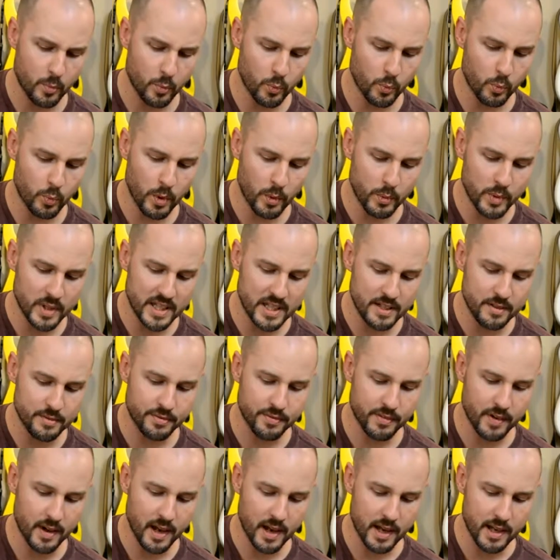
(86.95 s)
What we did
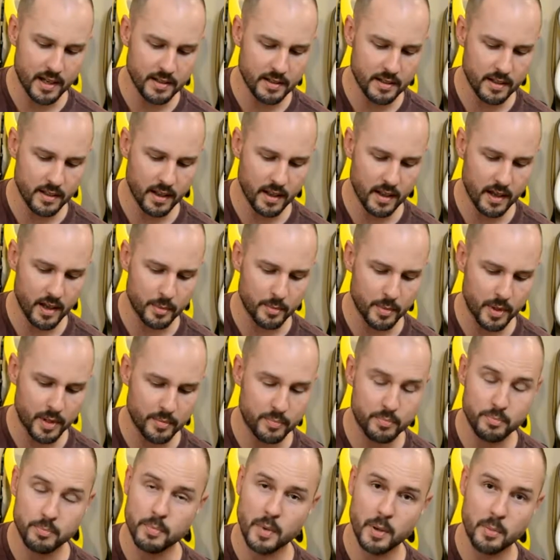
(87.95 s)
find, my
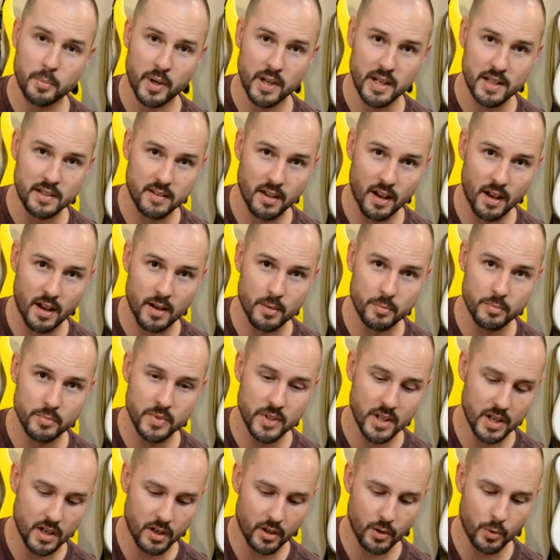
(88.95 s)
buddy Tom
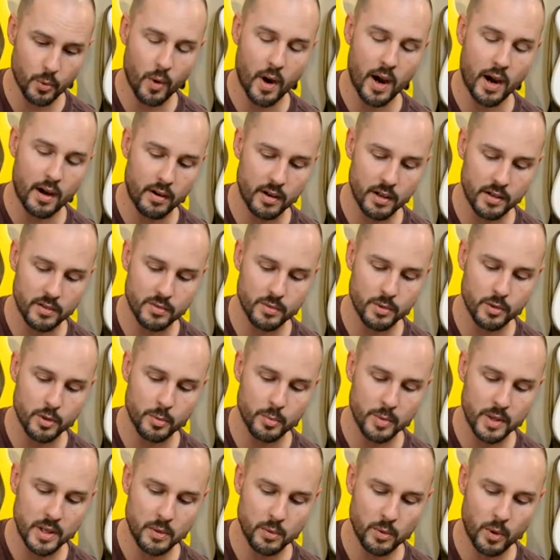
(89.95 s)
did all the wiring for
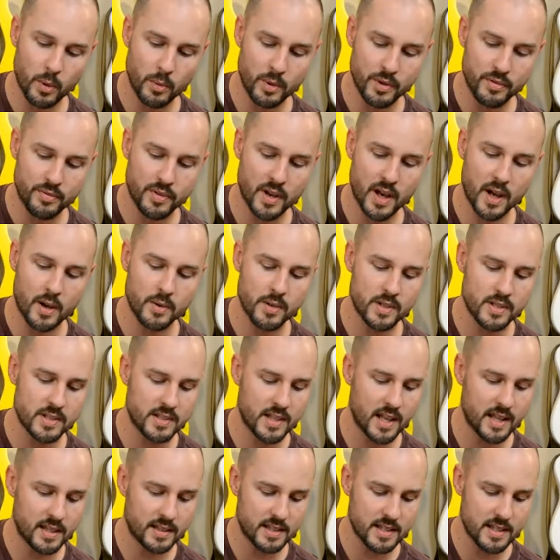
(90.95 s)
me, and what we found is
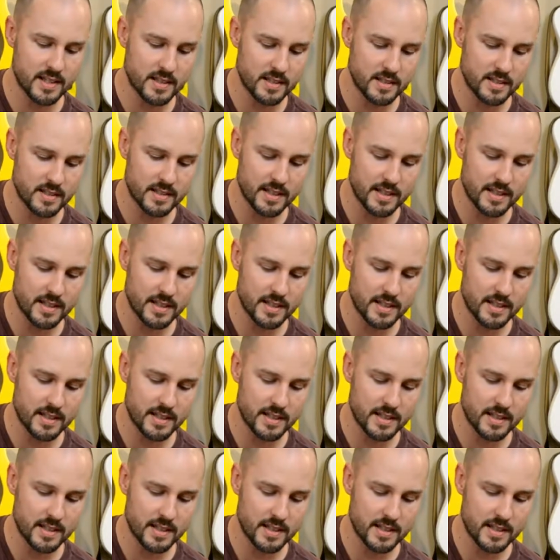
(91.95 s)
that these